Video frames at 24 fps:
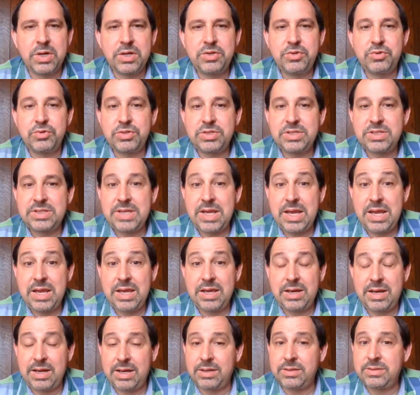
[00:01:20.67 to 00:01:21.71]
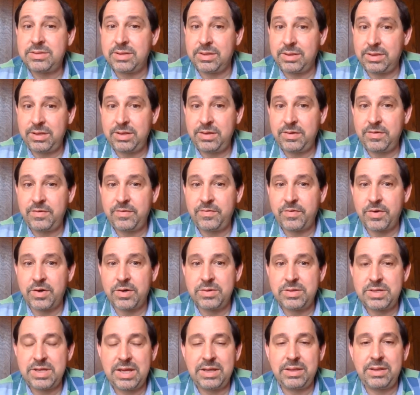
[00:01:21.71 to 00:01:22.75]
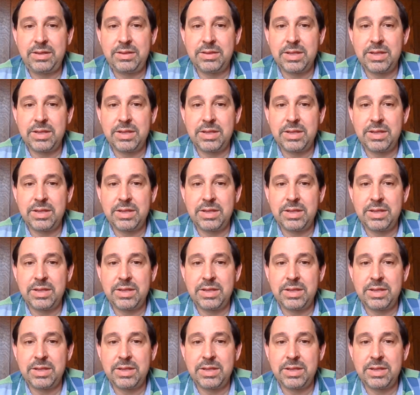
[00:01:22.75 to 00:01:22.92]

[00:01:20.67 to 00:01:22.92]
understand how to live our daily